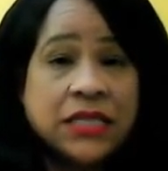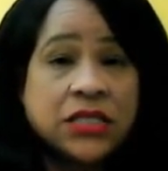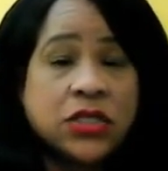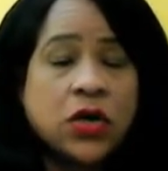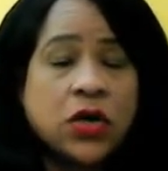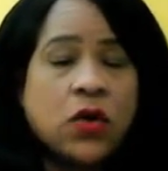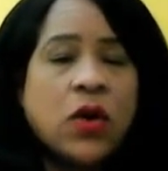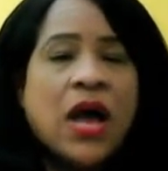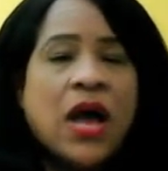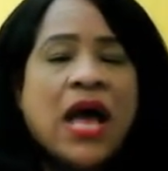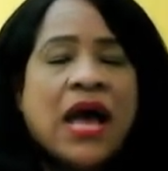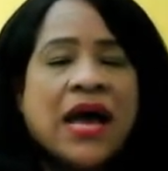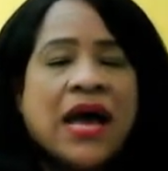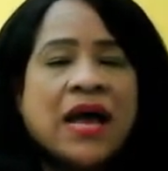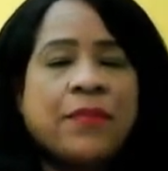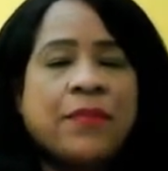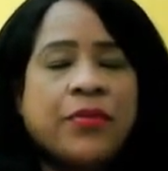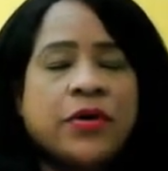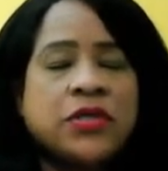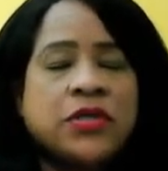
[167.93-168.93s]
So I
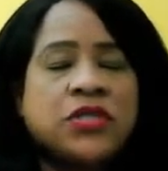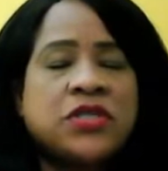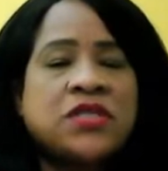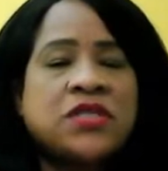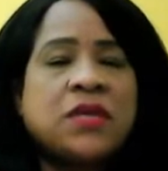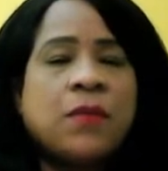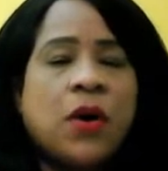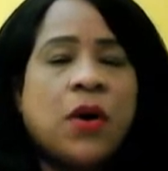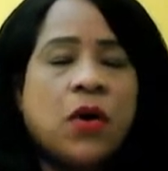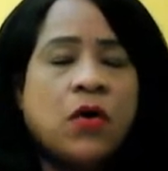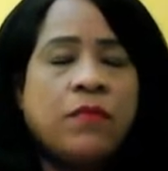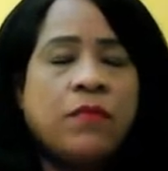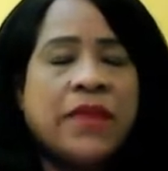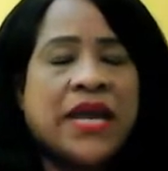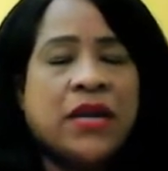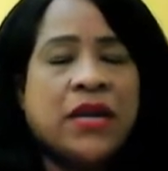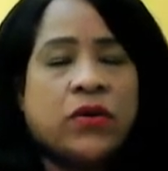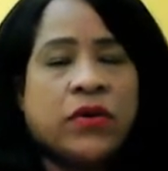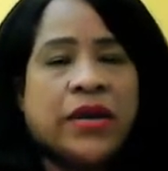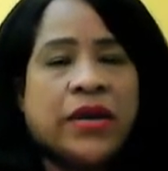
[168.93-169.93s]
purchased some
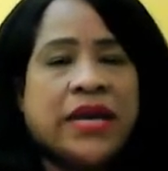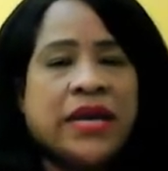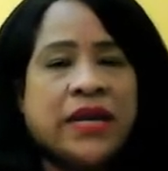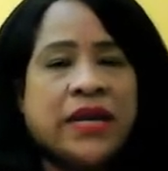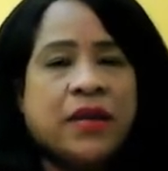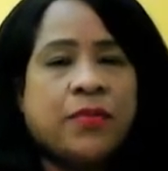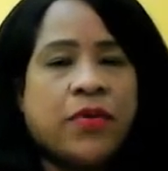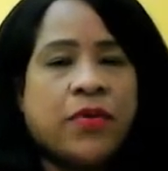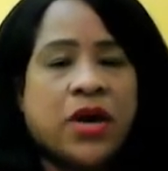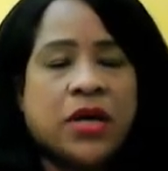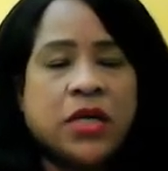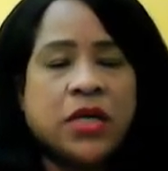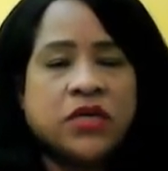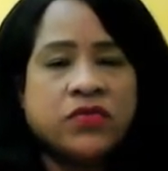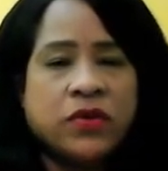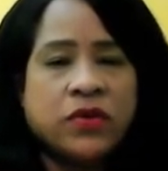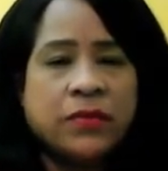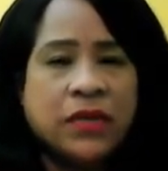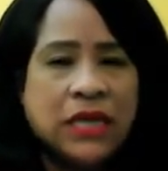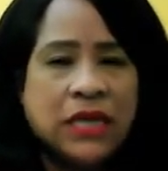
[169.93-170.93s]
homemade organic products
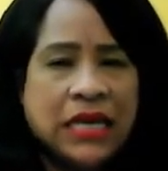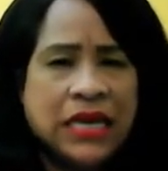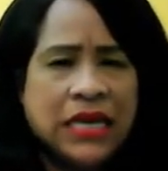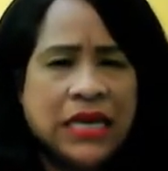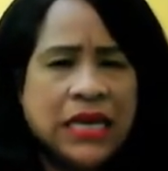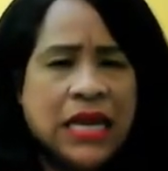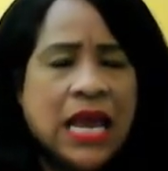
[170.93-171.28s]
from a lady,